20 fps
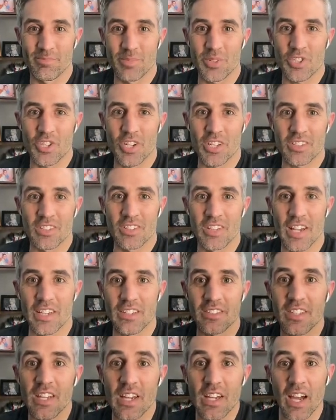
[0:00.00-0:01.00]
Appreciate the
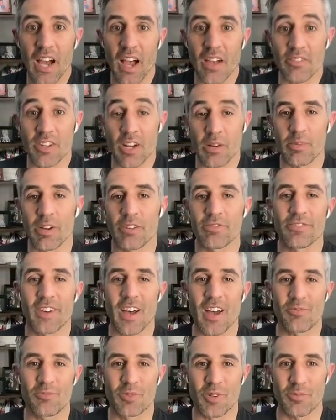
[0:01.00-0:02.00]
likes. I've got about
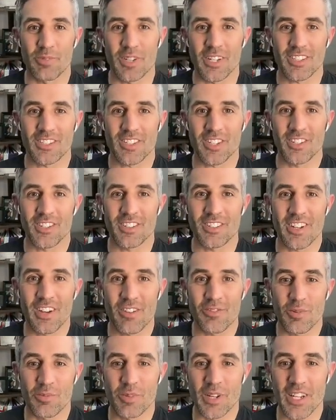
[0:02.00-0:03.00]
five more minutes here,
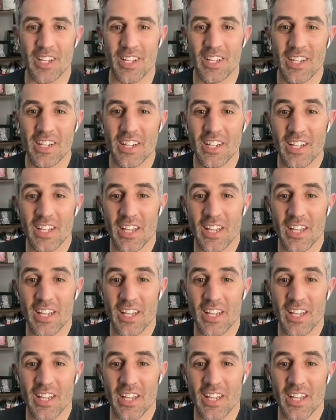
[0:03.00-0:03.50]
everybody.